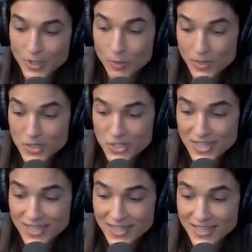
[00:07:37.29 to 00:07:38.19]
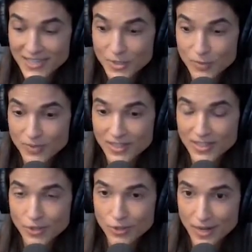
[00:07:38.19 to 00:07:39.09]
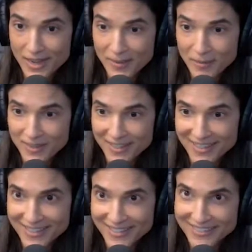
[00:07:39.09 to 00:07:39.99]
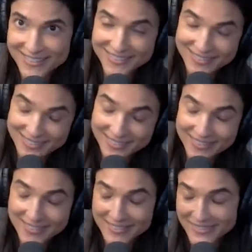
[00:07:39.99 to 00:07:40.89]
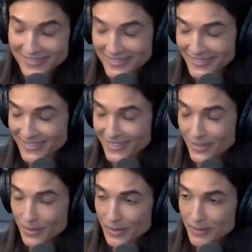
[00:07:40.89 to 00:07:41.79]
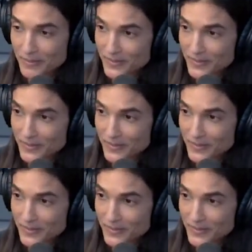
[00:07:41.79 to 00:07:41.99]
you binge eat and then you feel like crap and throw up.